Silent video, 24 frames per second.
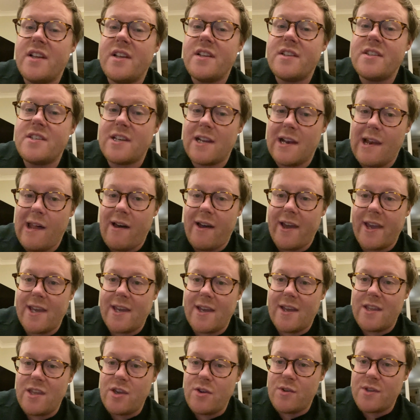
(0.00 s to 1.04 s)
to light.
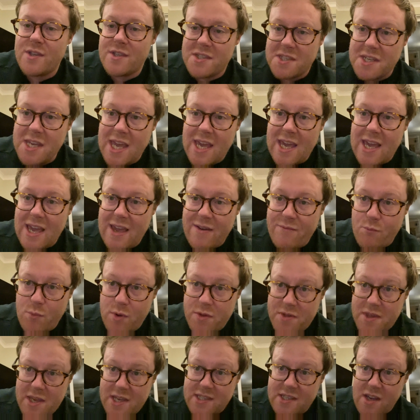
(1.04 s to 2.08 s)
And you can see, even
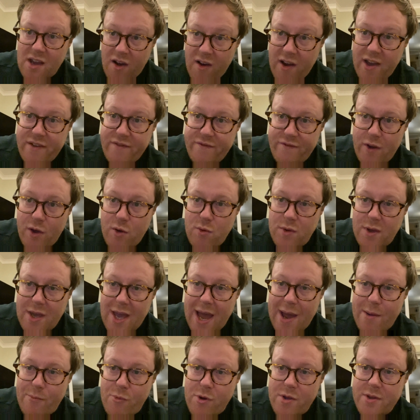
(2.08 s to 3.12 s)
with this iPhone
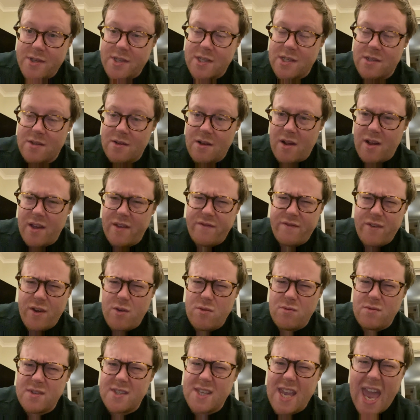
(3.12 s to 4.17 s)
camera, this is an
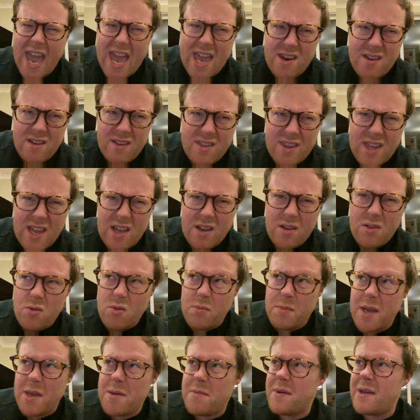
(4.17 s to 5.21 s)
iPhone 10, I think, or
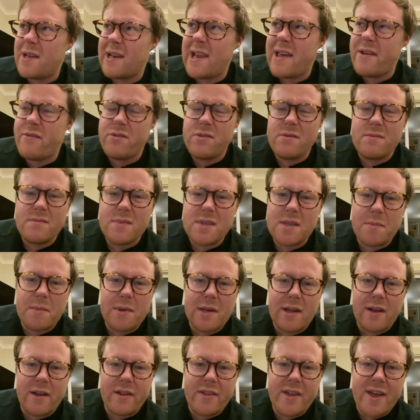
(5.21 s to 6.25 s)
maybe 11, something
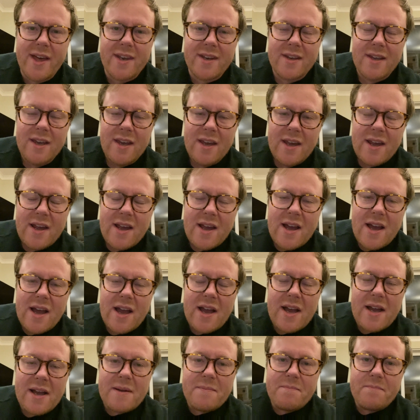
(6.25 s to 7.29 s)
like that.
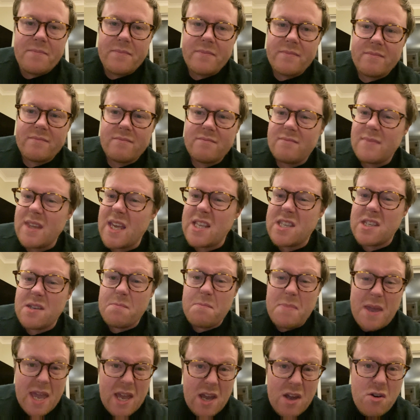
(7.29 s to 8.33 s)
It's a
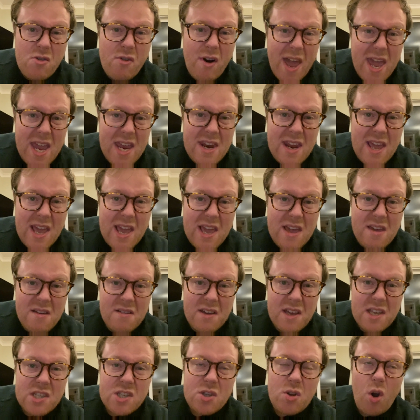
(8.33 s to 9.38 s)
bit grainy,
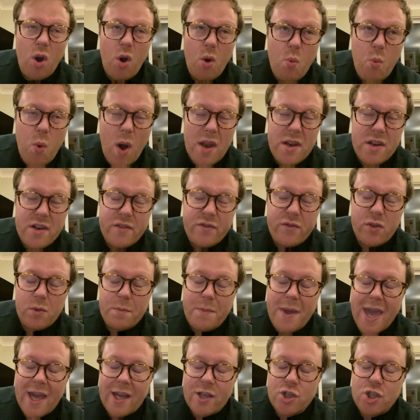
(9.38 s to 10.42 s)
it's not a wonderful
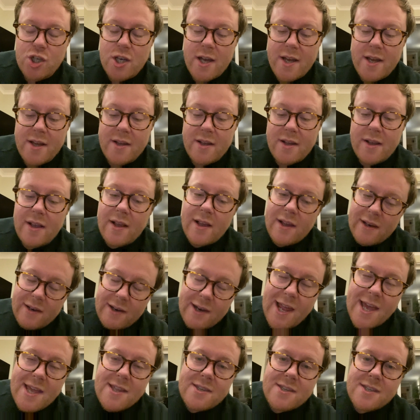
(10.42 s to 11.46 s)
picture.
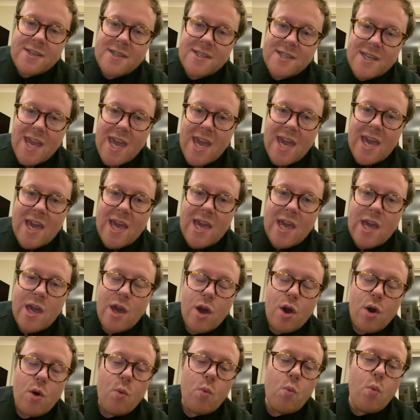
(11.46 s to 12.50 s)
Let's see
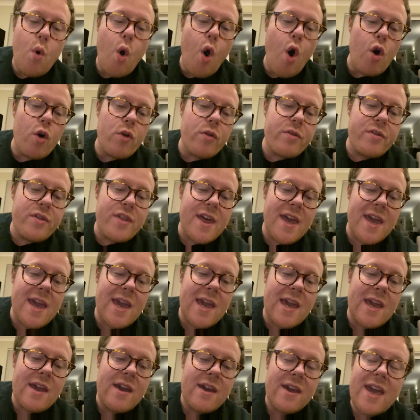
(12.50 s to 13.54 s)
what
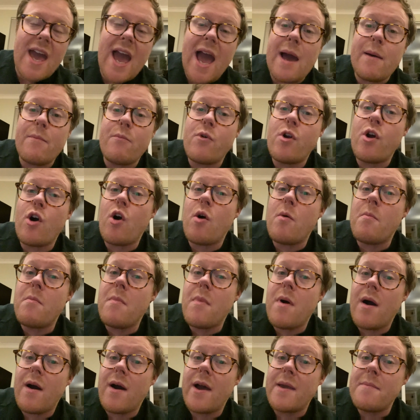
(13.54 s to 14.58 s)
the camera on
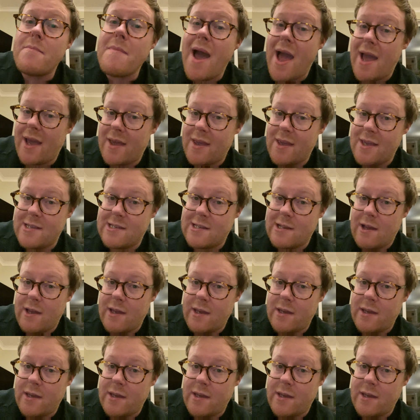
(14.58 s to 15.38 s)
my Mac is like.